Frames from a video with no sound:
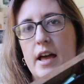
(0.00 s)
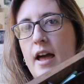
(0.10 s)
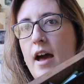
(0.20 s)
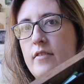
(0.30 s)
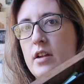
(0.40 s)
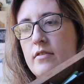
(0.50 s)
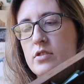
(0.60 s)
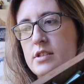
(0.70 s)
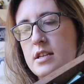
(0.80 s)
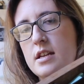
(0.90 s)
I haven't
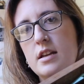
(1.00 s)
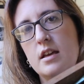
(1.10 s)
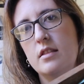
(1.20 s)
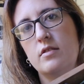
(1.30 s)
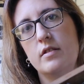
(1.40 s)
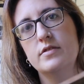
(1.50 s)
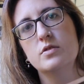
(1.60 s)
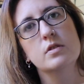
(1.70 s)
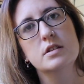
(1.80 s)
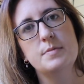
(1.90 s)
ever seen any in thrift
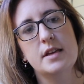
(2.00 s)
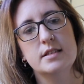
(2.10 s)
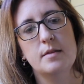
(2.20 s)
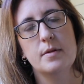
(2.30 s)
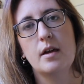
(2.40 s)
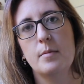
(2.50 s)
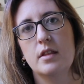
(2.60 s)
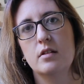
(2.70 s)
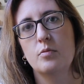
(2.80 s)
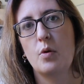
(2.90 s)
stores because they become a
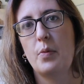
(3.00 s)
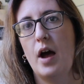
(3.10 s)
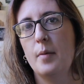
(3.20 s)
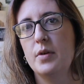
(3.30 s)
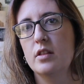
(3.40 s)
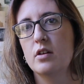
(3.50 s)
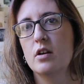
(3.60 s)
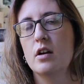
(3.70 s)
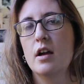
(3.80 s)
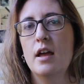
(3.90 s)
little more
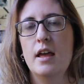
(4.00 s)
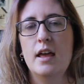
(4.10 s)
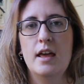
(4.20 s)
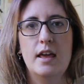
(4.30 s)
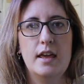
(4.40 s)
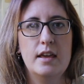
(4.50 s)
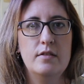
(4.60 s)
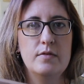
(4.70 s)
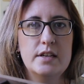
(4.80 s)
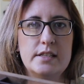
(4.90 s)
popular
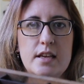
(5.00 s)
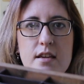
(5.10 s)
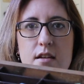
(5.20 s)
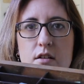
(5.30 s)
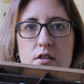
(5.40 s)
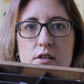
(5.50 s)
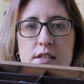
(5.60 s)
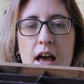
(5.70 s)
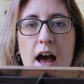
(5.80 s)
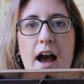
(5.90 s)
in recent years.